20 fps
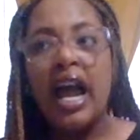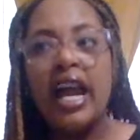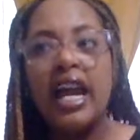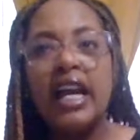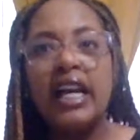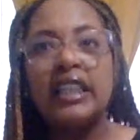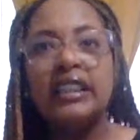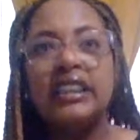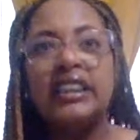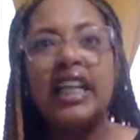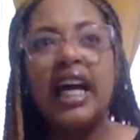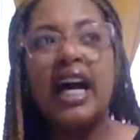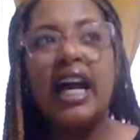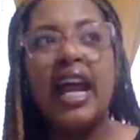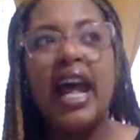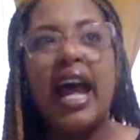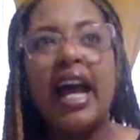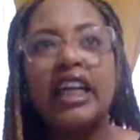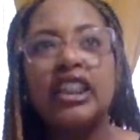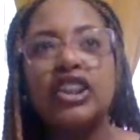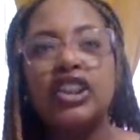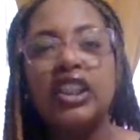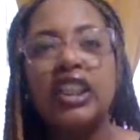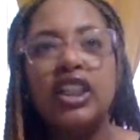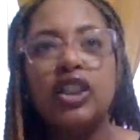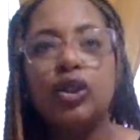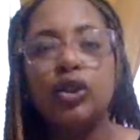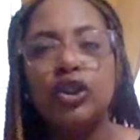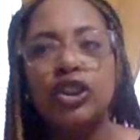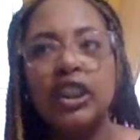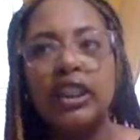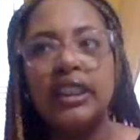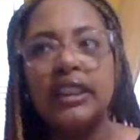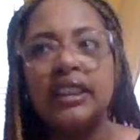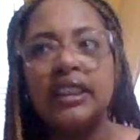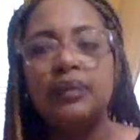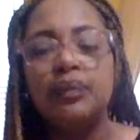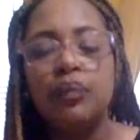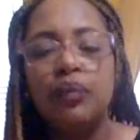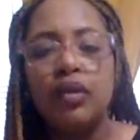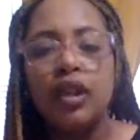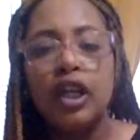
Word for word: it's not actually you're just,